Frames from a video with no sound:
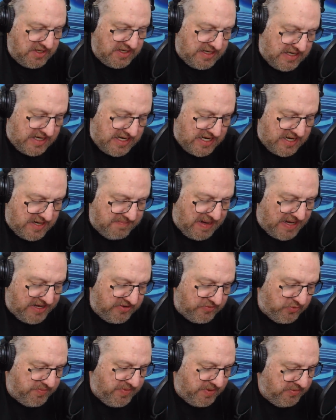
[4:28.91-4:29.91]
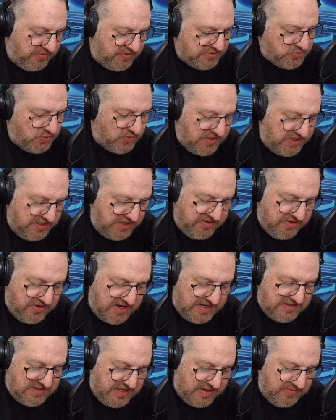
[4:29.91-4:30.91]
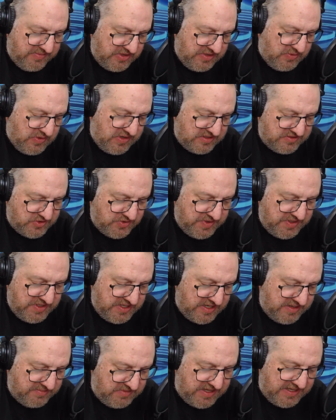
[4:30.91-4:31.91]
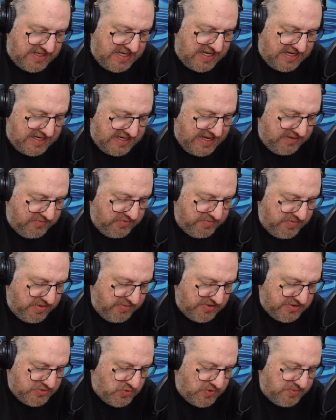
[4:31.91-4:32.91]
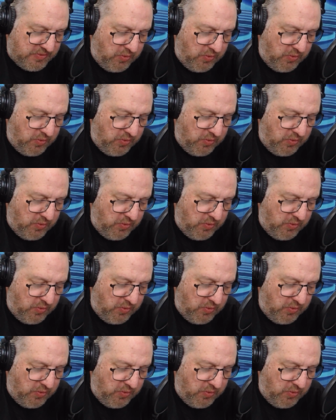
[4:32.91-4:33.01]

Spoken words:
I don't remember this one either. I mean, when I was reading it, I'm like, God, I can't remember this one.